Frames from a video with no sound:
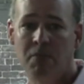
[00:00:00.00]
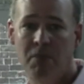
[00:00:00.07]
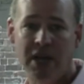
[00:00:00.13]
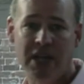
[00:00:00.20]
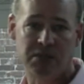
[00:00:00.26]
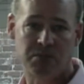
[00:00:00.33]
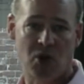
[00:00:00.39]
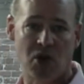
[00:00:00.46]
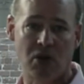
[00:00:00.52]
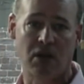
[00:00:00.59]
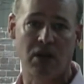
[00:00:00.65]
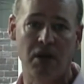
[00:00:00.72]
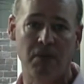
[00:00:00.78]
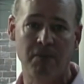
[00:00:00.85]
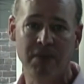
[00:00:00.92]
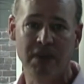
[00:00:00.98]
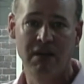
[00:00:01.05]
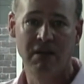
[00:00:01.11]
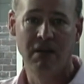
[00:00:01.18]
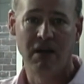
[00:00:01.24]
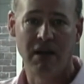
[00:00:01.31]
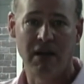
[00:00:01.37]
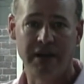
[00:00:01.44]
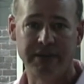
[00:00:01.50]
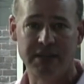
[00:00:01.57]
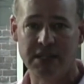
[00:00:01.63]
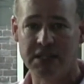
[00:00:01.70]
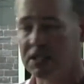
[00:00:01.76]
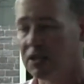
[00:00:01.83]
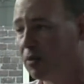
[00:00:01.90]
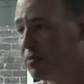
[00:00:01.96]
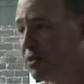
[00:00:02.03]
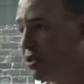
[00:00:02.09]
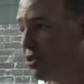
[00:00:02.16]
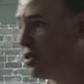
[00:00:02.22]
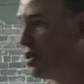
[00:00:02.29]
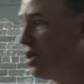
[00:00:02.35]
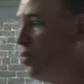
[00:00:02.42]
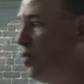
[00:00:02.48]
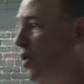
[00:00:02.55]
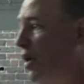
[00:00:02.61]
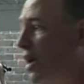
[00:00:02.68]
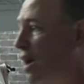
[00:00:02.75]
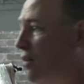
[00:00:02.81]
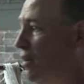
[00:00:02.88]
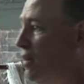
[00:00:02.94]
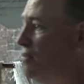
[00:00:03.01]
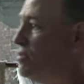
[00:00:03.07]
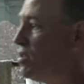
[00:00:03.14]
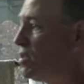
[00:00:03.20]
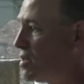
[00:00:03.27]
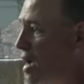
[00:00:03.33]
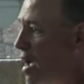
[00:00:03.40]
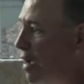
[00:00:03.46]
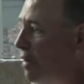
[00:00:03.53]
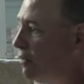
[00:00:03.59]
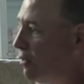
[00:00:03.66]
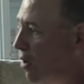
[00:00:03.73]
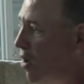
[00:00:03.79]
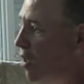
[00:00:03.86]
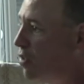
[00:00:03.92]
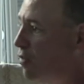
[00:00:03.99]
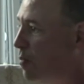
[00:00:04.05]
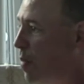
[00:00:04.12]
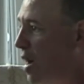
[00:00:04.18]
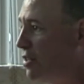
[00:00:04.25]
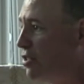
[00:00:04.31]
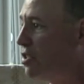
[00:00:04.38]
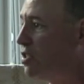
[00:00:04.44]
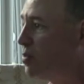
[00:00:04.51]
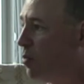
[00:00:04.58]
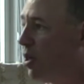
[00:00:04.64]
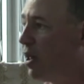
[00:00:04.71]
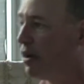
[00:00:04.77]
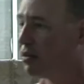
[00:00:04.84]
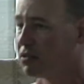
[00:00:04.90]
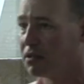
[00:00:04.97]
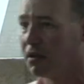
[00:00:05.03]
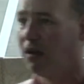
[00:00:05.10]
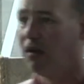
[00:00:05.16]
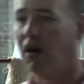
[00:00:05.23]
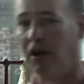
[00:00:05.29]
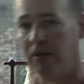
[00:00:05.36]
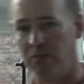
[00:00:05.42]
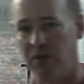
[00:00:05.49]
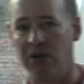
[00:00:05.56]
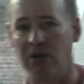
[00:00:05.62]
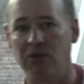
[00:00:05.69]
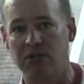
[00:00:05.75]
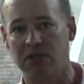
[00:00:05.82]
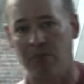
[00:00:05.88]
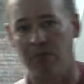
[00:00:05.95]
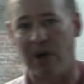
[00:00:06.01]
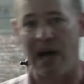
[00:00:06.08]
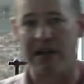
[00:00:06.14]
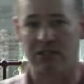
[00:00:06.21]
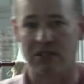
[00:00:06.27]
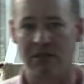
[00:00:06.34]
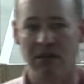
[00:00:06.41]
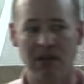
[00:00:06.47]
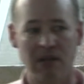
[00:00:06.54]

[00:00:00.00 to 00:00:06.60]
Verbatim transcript: Baseball Club. Uh, they surreptitiously went out and signed all of Boschen's players, unbeknownst to Boschen.